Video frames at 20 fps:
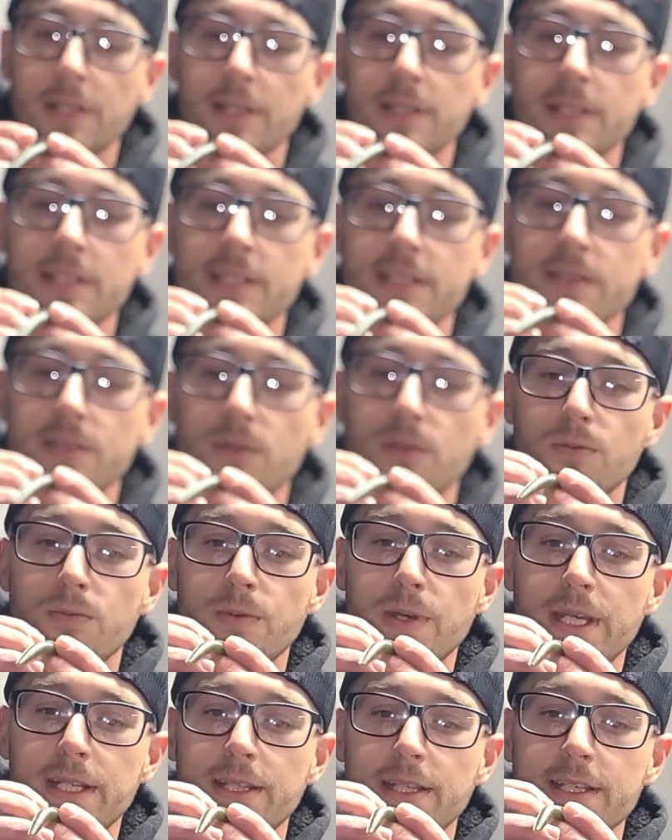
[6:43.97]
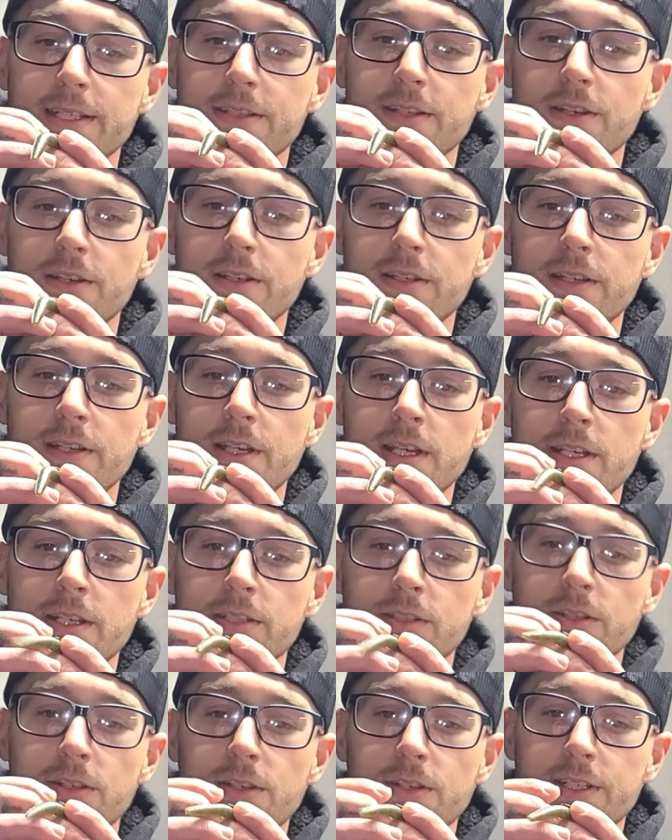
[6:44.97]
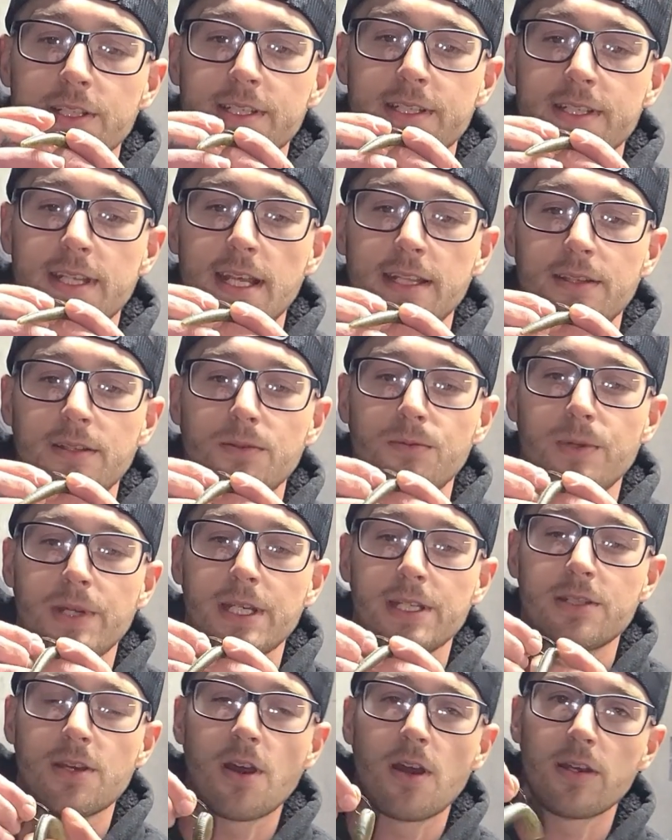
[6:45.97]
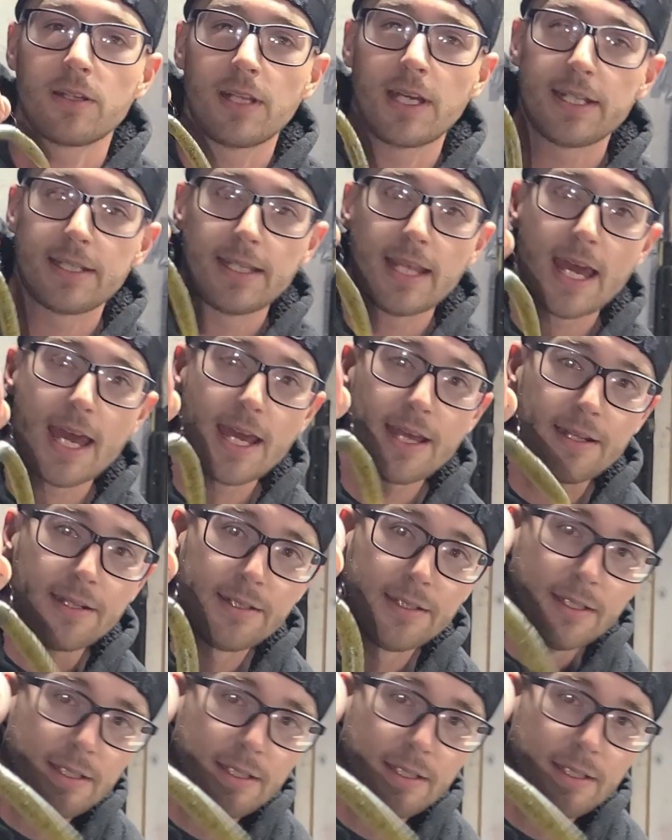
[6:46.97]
This is a weedless hook, so you can set the weed guard like that.